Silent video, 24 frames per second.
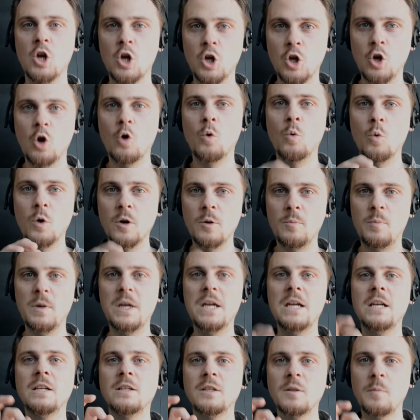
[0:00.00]
You would
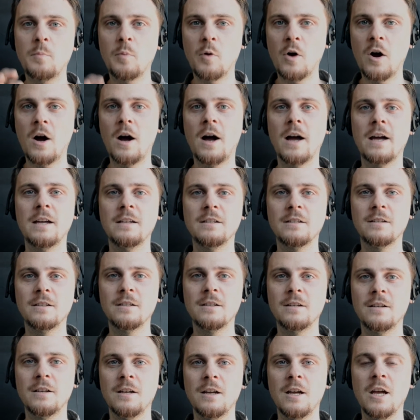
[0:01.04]
be
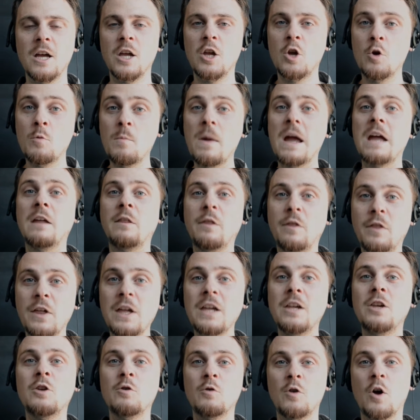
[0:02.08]
surprised. You may
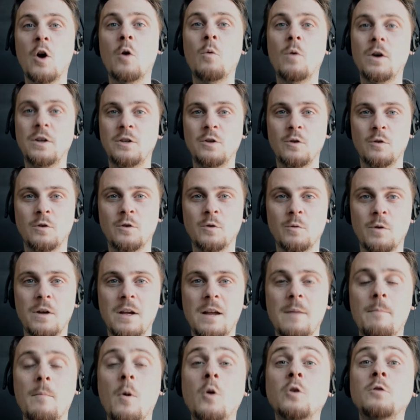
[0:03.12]
think you know what you're
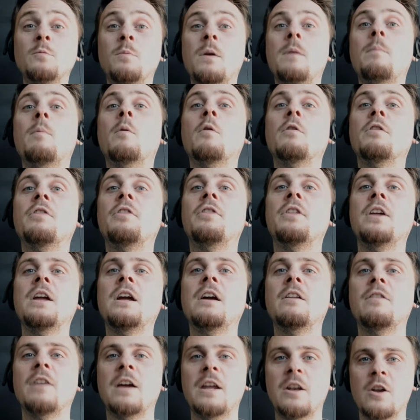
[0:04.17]
doing. Most people
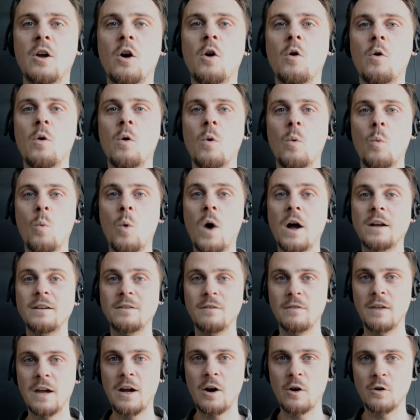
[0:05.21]
think they know
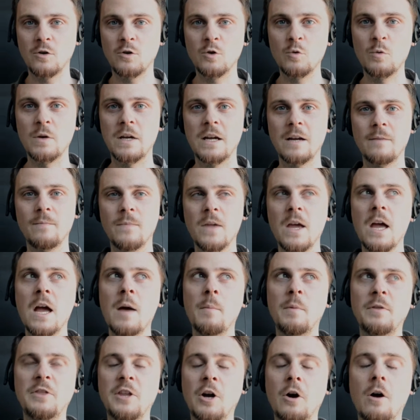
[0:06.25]
what they are doing.
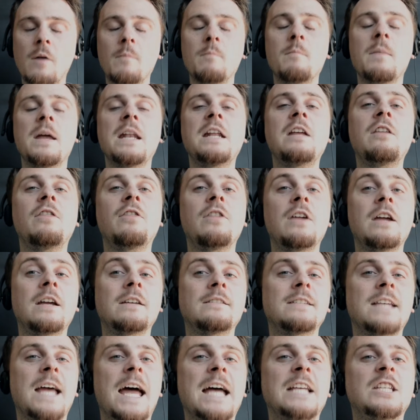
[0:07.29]
But there are many
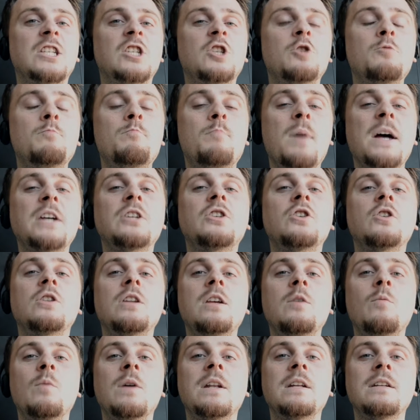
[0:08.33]
things,
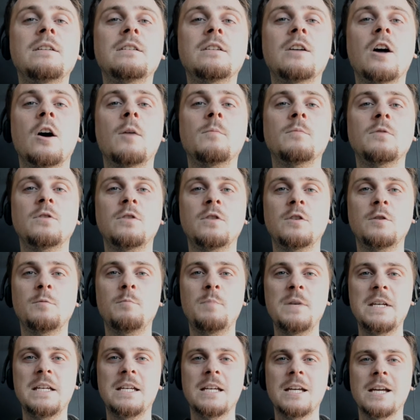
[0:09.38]
especially when it comes to
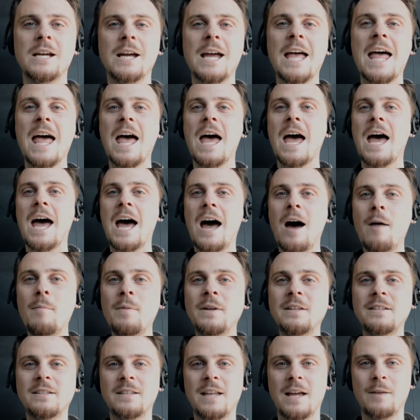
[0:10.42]
speaking,
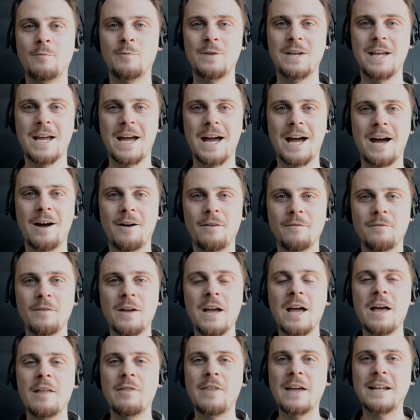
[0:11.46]
habits that we have
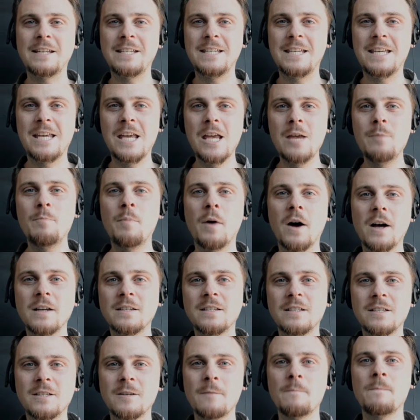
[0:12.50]
that keep
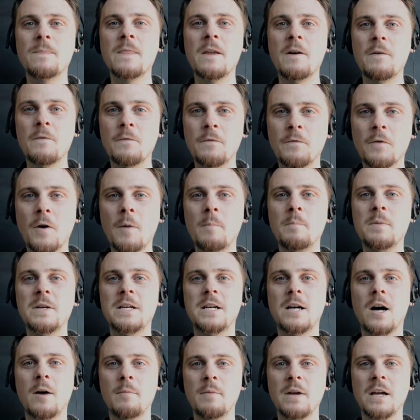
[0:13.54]
us from
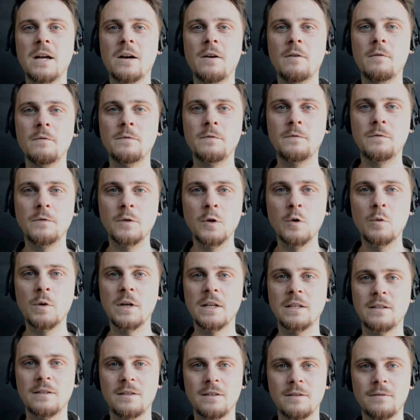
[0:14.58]
becoming
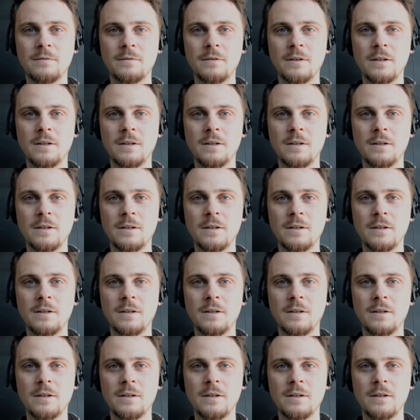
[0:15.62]
fluent.